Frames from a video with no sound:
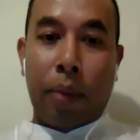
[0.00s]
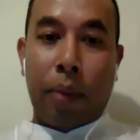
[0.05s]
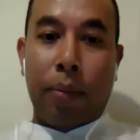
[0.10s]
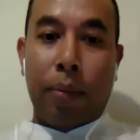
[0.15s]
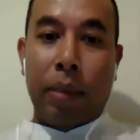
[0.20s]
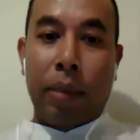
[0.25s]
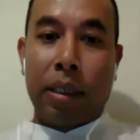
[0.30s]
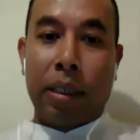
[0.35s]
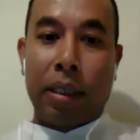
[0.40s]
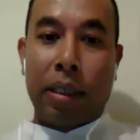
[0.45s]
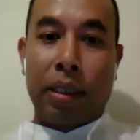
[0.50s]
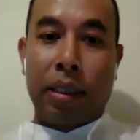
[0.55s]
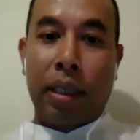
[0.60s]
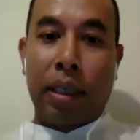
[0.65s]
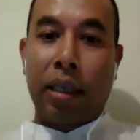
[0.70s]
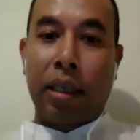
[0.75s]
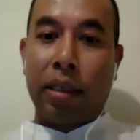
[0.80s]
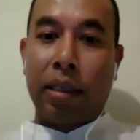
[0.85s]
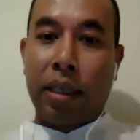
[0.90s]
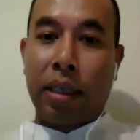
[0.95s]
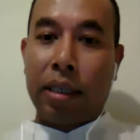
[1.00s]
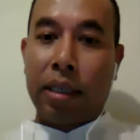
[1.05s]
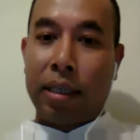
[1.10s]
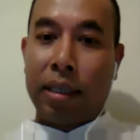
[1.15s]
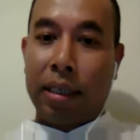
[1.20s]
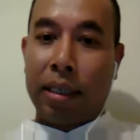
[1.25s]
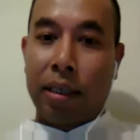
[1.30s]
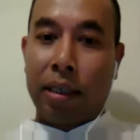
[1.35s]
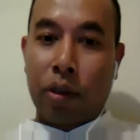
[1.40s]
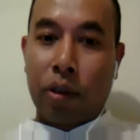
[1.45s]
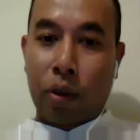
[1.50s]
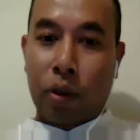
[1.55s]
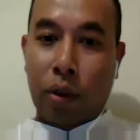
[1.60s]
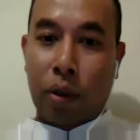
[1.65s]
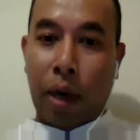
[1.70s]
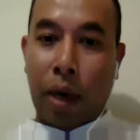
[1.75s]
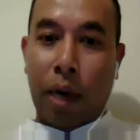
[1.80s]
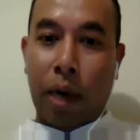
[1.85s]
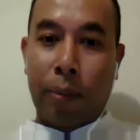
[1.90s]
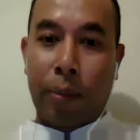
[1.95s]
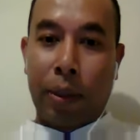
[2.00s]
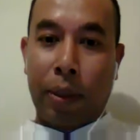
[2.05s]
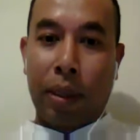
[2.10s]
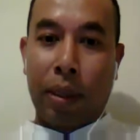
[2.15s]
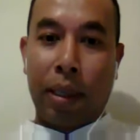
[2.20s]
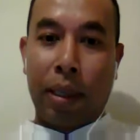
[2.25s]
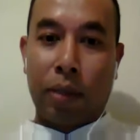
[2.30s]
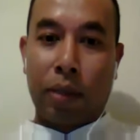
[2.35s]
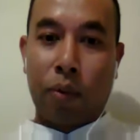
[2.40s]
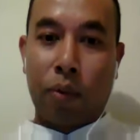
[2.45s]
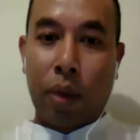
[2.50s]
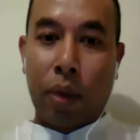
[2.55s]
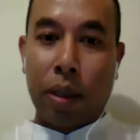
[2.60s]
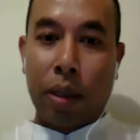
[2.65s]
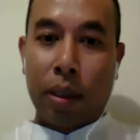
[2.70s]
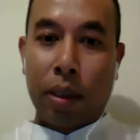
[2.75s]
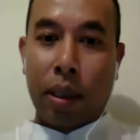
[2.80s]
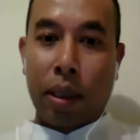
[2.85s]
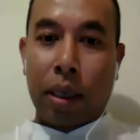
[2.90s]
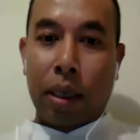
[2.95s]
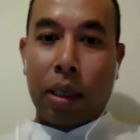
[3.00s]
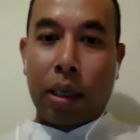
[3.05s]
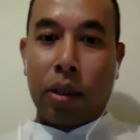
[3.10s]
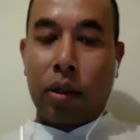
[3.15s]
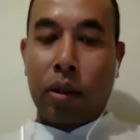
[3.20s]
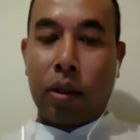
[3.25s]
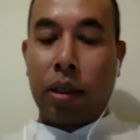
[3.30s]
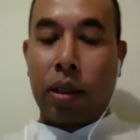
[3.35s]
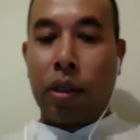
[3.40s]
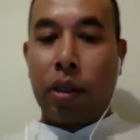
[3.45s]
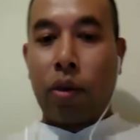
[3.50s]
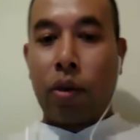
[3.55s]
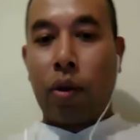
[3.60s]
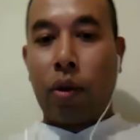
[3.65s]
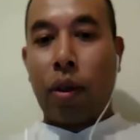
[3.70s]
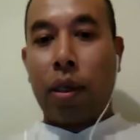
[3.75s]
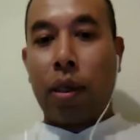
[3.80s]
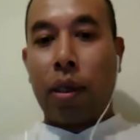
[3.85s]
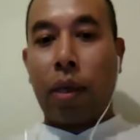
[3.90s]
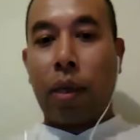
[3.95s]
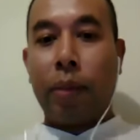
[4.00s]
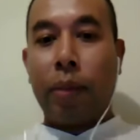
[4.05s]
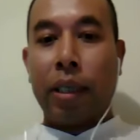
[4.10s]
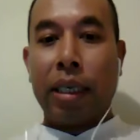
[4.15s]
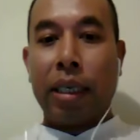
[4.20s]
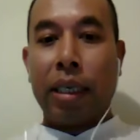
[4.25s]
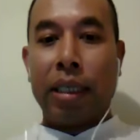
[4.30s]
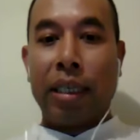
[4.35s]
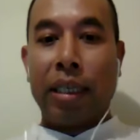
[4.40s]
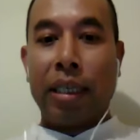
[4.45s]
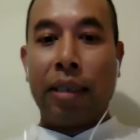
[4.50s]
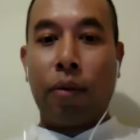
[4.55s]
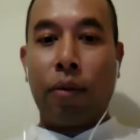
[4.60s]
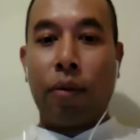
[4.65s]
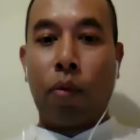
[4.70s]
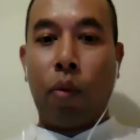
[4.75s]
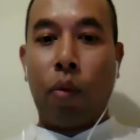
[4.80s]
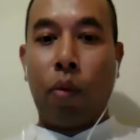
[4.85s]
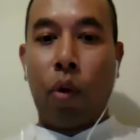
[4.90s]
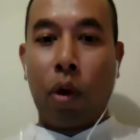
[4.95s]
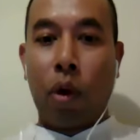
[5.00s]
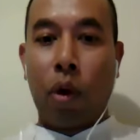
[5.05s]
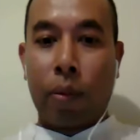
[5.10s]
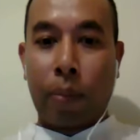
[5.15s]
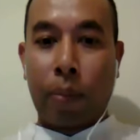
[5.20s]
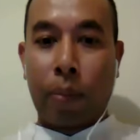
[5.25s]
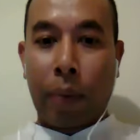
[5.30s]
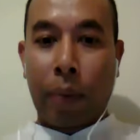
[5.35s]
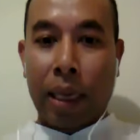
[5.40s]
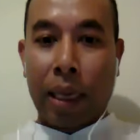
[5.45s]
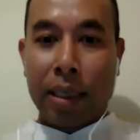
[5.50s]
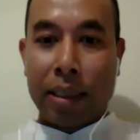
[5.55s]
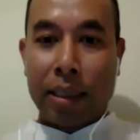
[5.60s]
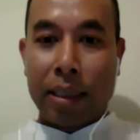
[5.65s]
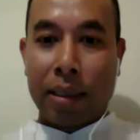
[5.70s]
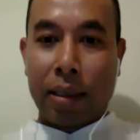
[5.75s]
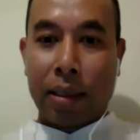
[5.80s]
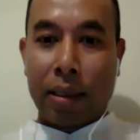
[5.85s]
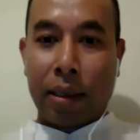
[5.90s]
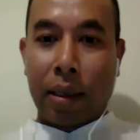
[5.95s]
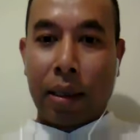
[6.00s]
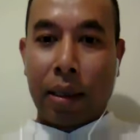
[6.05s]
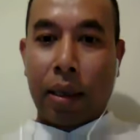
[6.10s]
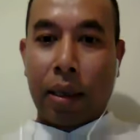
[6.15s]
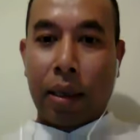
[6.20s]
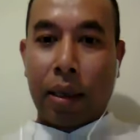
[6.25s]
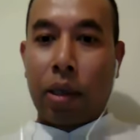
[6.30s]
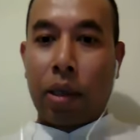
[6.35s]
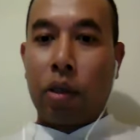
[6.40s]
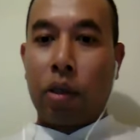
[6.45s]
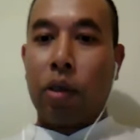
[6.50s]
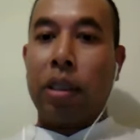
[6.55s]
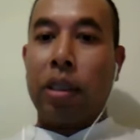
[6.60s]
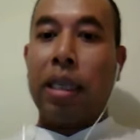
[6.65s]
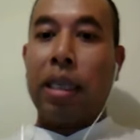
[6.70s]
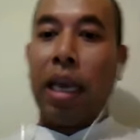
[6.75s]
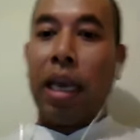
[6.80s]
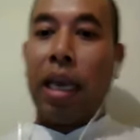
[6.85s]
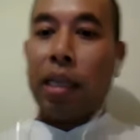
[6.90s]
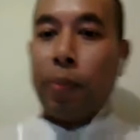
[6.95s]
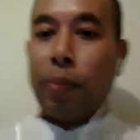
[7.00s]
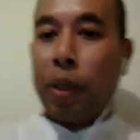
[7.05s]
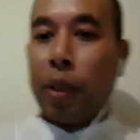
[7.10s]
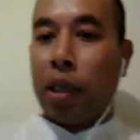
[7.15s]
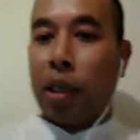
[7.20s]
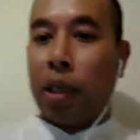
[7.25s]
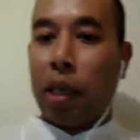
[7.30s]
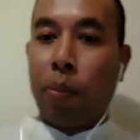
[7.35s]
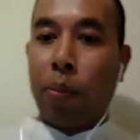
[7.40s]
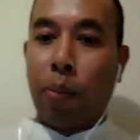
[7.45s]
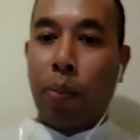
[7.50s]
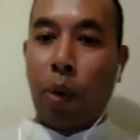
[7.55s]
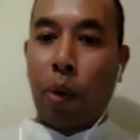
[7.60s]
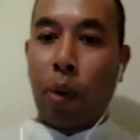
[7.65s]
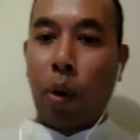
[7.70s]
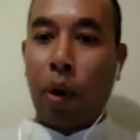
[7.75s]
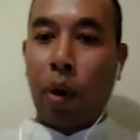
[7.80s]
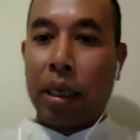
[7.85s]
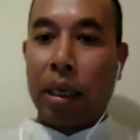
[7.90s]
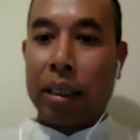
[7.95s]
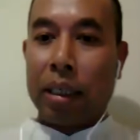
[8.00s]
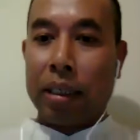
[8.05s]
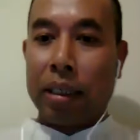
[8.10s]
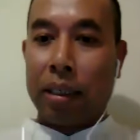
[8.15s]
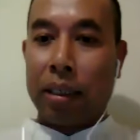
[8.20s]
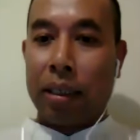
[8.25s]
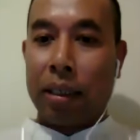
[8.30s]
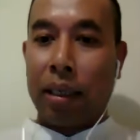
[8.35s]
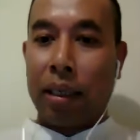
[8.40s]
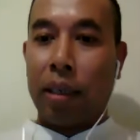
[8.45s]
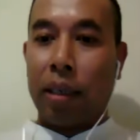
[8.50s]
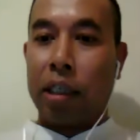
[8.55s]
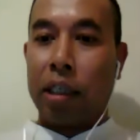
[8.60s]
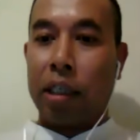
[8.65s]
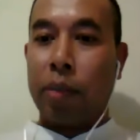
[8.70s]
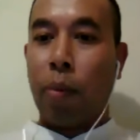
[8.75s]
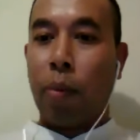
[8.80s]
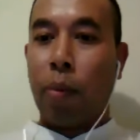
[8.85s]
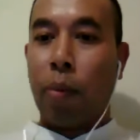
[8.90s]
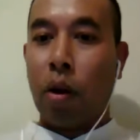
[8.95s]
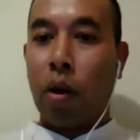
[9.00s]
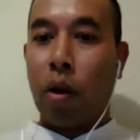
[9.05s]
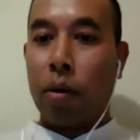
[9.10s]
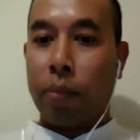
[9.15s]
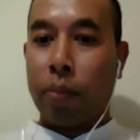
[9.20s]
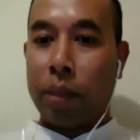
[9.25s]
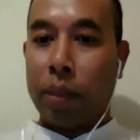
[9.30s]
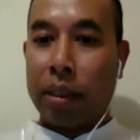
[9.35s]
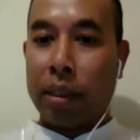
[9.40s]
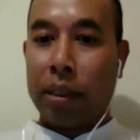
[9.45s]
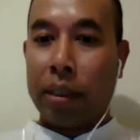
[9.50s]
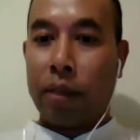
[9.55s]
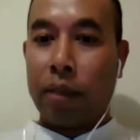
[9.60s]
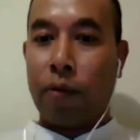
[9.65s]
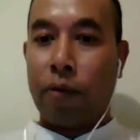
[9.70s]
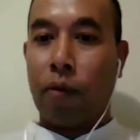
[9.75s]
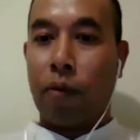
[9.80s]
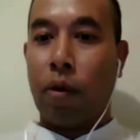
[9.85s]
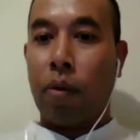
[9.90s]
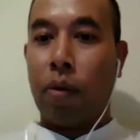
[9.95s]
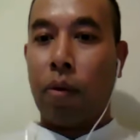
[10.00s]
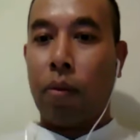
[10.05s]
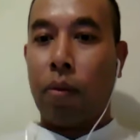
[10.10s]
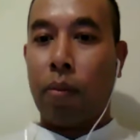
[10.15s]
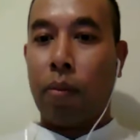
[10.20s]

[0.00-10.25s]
Miss Jenny James. She's doing RPL as well. So she's doing communicate in the workplace. So she has been employed in a small business for